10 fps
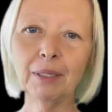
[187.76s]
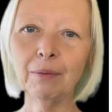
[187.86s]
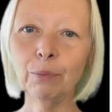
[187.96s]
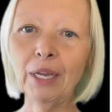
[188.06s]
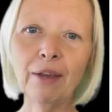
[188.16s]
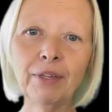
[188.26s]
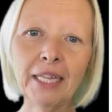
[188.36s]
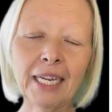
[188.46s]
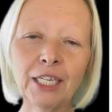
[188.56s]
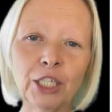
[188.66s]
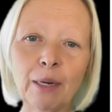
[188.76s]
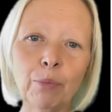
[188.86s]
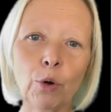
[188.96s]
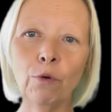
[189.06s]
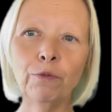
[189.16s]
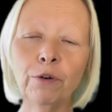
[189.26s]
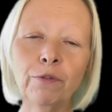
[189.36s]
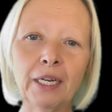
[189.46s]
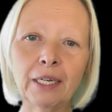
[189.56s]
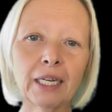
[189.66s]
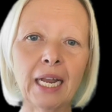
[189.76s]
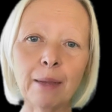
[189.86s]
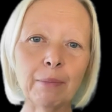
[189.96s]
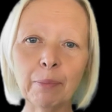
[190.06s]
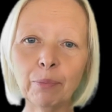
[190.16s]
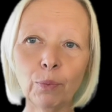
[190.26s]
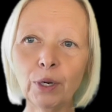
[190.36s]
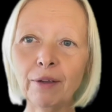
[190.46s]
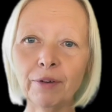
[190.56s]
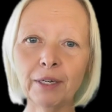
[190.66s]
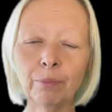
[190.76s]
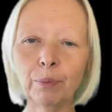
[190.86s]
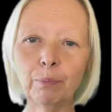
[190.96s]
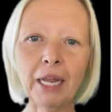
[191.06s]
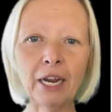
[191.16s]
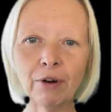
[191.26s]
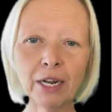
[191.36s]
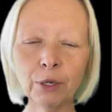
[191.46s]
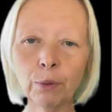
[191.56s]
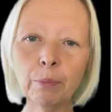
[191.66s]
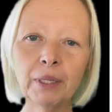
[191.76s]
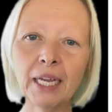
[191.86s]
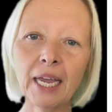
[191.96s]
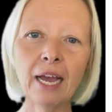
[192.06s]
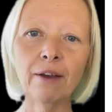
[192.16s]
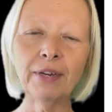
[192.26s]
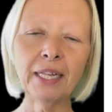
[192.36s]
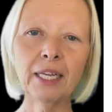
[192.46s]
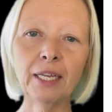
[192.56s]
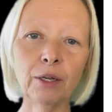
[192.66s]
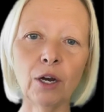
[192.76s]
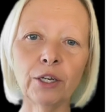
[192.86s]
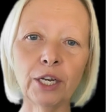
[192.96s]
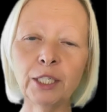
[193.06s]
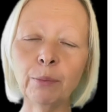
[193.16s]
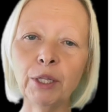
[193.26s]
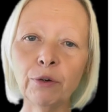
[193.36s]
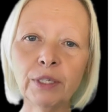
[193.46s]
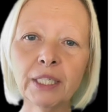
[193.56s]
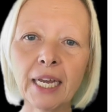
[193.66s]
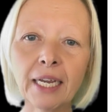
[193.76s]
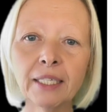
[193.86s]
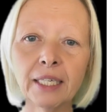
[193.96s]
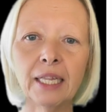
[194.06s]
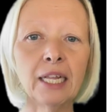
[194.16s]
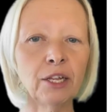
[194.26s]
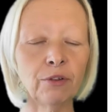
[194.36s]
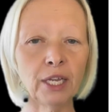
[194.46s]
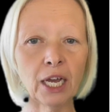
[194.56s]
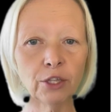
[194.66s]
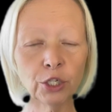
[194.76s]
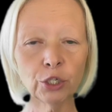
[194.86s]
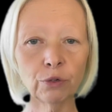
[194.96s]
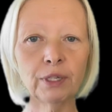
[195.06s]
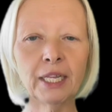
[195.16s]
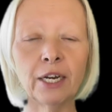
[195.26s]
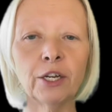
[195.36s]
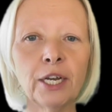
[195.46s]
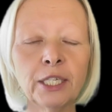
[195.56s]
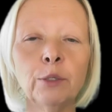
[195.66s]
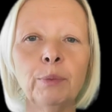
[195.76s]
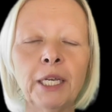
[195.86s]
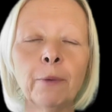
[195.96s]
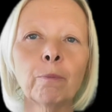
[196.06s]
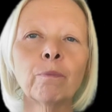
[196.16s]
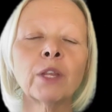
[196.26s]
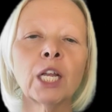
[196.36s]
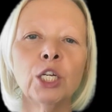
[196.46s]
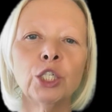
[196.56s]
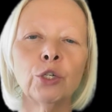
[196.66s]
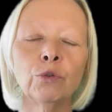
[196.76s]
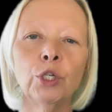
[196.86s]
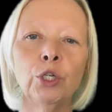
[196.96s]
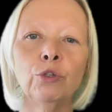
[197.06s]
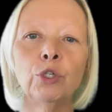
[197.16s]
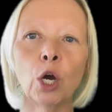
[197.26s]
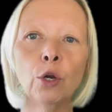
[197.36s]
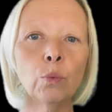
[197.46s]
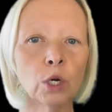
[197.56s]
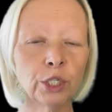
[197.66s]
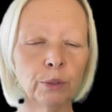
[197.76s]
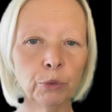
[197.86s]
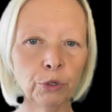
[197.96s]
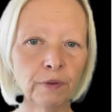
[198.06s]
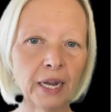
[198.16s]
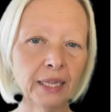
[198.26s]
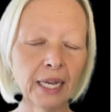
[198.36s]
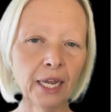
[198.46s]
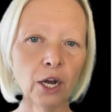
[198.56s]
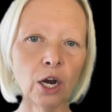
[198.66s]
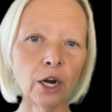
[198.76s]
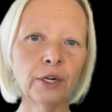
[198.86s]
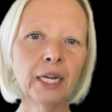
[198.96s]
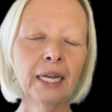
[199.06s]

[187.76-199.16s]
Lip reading: wherever they can jump off of and climb up whatever playground equipment they have, and they are going to be the risk takers. And then there are the other children that are going to be children who don't want to move, and they are